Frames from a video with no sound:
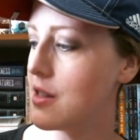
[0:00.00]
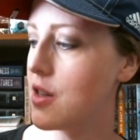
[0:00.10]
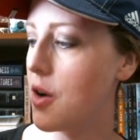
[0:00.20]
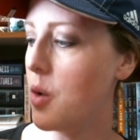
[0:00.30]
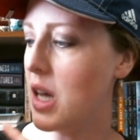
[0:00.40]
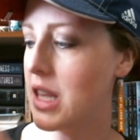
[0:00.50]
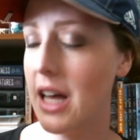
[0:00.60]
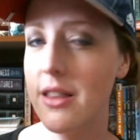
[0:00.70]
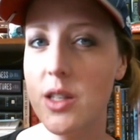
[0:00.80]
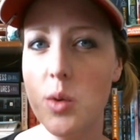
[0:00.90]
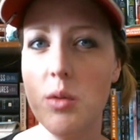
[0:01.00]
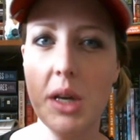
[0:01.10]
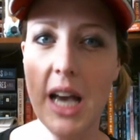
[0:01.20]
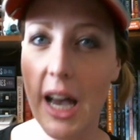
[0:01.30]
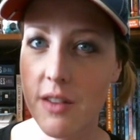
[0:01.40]
So I thought this one would be
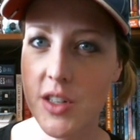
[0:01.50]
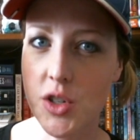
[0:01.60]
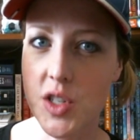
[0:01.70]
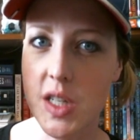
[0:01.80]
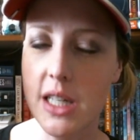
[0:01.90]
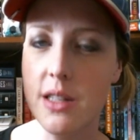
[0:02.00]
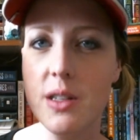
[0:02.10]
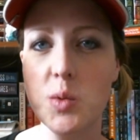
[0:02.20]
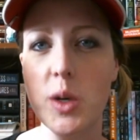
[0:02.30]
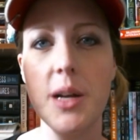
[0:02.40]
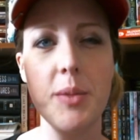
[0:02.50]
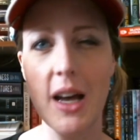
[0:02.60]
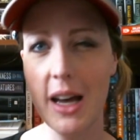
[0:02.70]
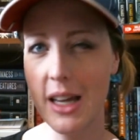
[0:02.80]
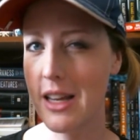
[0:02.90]
kind of interesting. This is one I'm
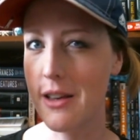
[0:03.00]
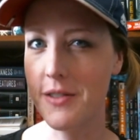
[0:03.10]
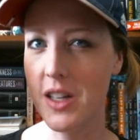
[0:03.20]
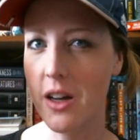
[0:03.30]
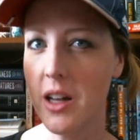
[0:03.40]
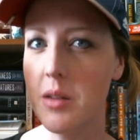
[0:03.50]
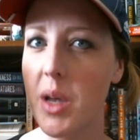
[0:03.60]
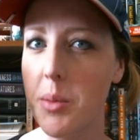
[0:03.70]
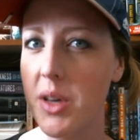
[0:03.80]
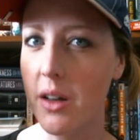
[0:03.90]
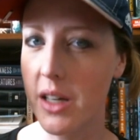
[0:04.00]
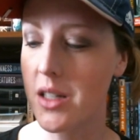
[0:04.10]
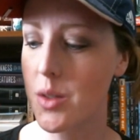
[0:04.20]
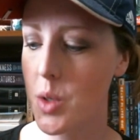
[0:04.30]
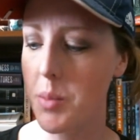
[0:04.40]
kind of iffy on. Maybe I'll
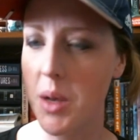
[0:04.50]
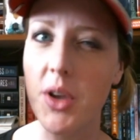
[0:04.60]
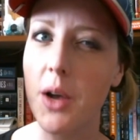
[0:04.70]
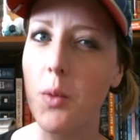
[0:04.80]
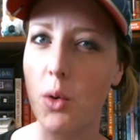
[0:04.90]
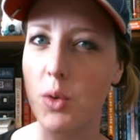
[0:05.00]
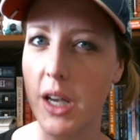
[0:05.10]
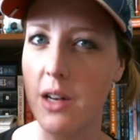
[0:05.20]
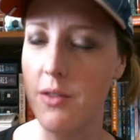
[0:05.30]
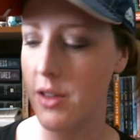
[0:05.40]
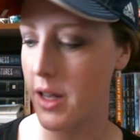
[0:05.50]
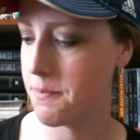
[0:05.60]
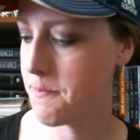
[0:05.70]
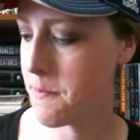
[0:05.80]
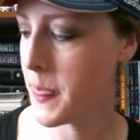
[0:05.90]
get to it, maybe I won't, kind of a
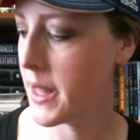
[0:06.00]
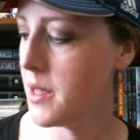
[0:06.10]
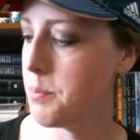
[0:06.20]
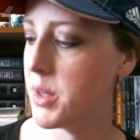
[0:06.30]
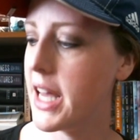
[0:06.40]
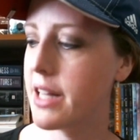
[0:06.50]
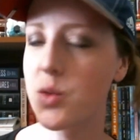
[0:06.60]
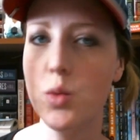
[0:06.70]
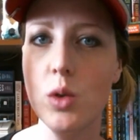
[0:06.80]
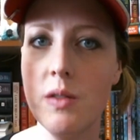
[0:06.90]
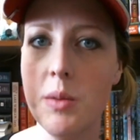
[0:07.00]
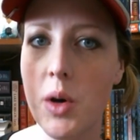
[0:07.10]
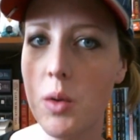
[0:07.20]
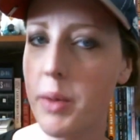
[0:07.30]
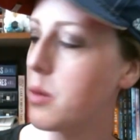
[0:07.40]
thing. But that's Rule of the
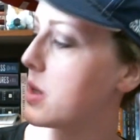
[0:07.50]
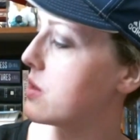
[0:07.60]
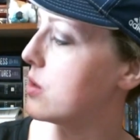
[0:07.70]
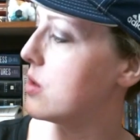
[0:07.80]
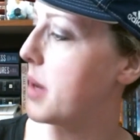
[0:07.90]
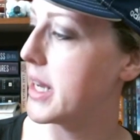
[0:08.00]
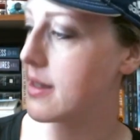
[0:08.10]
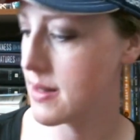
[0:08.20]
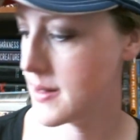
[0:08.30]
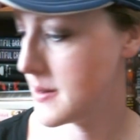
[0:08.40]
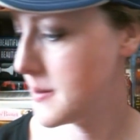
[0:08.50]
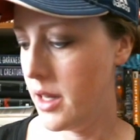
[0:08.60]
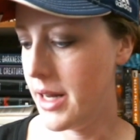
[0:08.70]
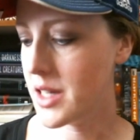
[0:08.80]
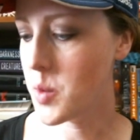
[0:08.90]
Bone by Russell Banks.
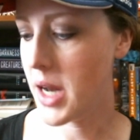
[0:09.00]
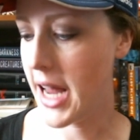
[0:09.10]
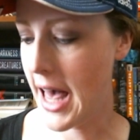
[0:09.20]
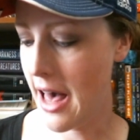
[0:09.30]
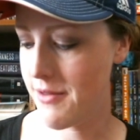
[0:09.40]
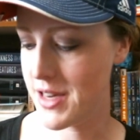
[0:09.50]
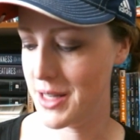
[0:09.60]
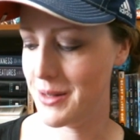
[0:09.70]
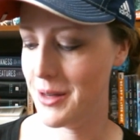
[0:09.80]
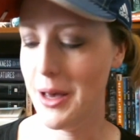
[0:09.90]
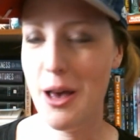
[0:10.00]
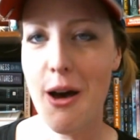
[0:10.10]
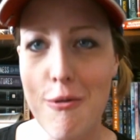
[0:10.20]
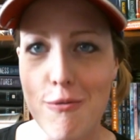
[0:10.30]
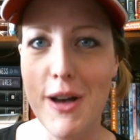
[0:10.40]
Next one I have is
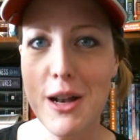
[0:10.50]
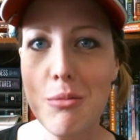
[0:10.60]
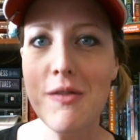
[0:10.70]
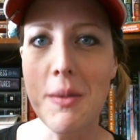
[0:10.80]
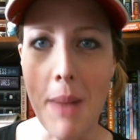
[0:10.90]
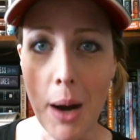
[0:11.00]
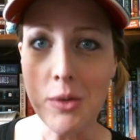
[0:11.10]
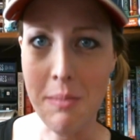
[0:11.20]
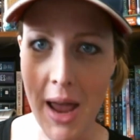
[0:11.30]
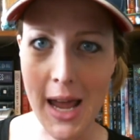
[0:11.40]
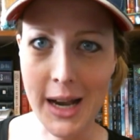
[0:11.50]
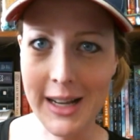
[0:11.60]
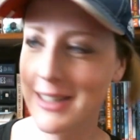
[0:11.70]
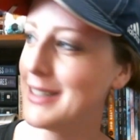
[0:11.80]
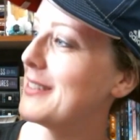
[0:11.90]
Venom of the Mountain Man
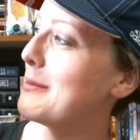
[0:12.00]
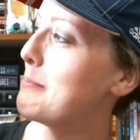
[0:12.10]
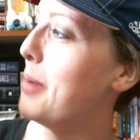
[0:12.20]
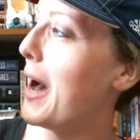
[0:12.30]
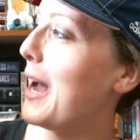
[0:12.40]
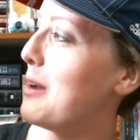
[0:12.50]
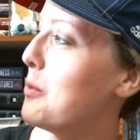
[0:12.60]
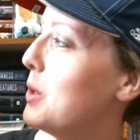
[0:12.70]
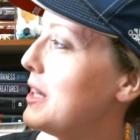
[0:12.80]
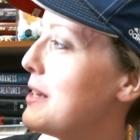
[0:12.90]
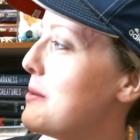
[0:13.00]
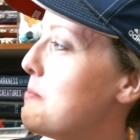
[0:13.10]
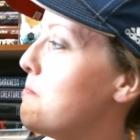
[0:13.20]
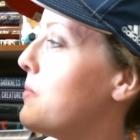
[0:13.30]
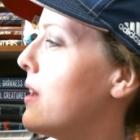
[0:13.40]
by
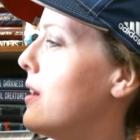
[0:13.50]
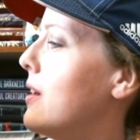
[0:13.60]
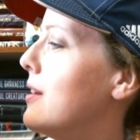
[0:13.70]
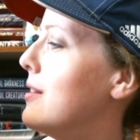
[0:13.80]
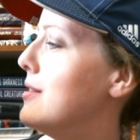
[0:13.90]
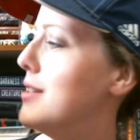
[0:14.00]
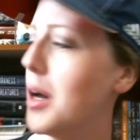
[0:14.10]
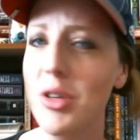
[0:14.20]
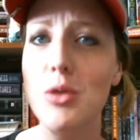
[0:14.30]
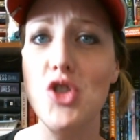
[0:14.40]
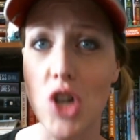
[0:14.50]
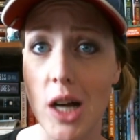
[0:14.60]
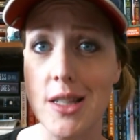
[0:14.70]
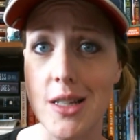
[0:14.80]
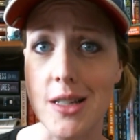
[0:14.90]
William W.
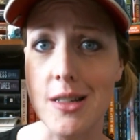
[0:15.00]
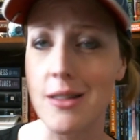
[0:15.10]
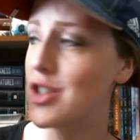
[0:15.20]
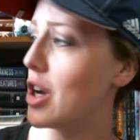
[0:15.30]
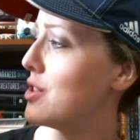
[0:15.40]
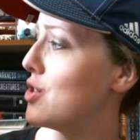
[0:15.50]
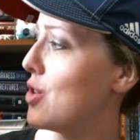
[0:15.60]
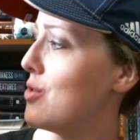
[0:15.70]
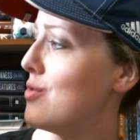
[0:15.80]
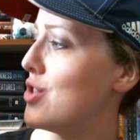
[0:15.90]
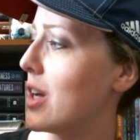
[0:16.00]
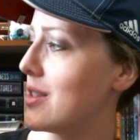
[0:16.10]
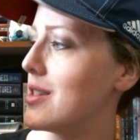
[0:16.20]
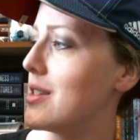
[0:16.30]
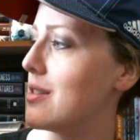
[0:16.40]
Johnston
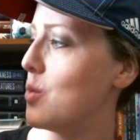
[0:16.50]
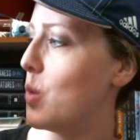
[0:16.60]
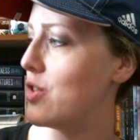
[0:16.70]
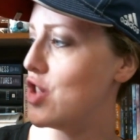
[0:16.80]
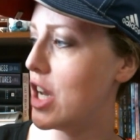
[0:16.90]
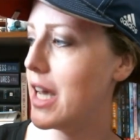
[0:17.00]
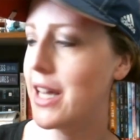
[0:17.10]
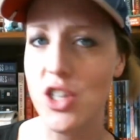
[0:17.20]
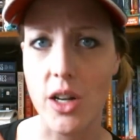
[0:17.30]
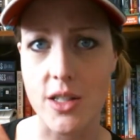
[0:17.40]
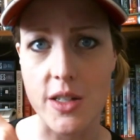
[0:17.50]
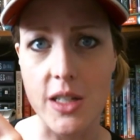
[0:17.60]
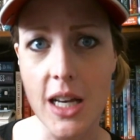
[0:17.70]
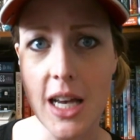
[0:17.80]
with J.A. Johnston.